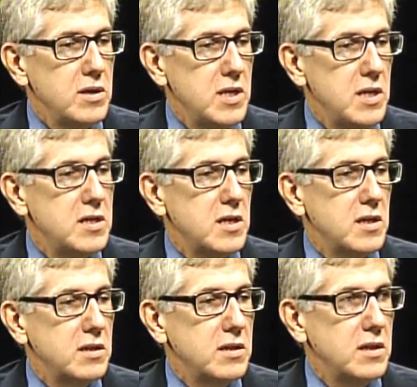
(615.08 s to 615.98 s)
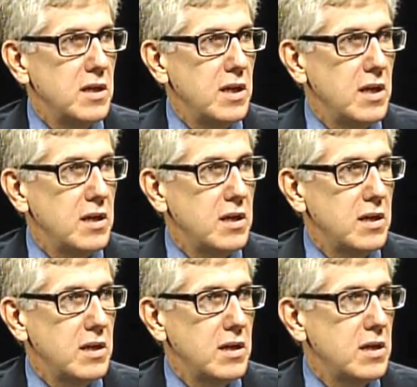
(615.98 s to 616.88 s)
teachings uh,
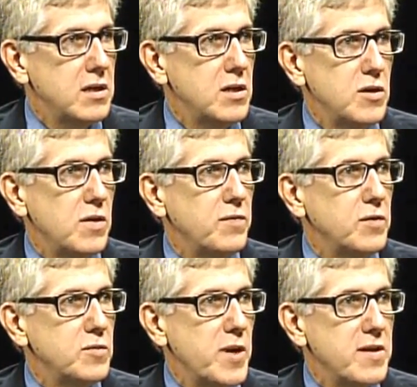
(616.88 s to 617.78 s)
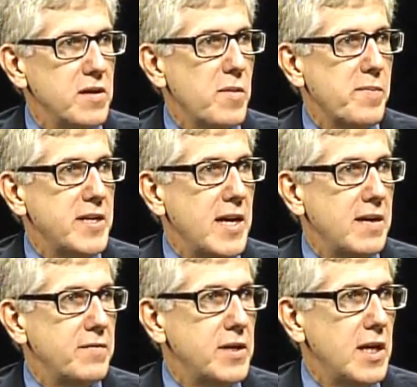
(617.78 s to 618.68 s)
c- continue to influence me. I think about my
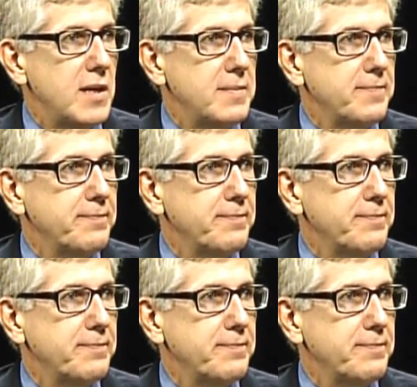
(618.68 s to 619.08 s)
dad every day.